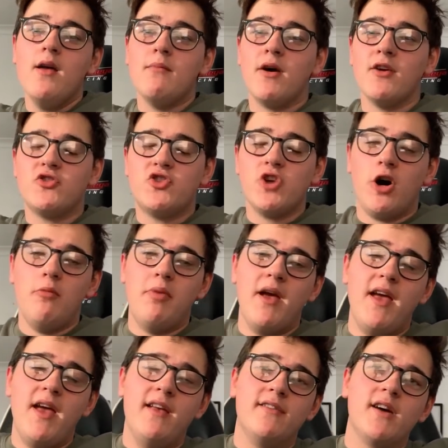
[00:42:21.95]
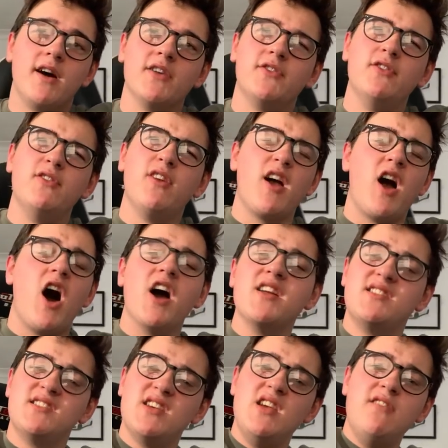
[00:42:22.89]
My job is I do like
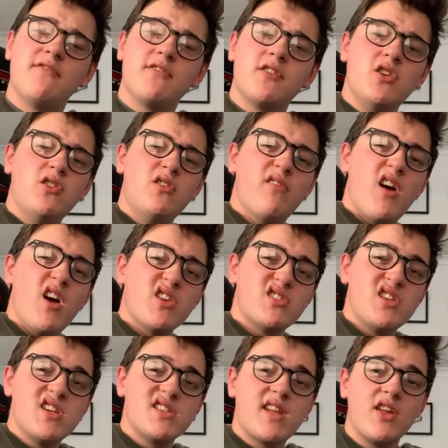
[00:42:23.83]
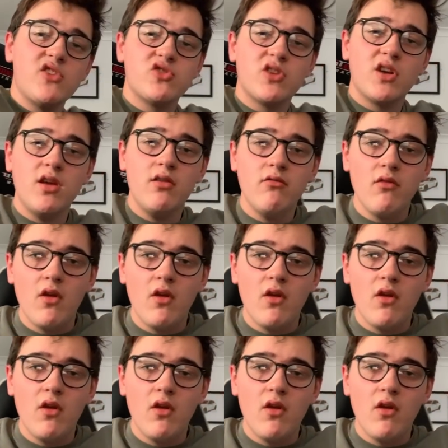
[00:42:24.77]
IT for a university, essentially.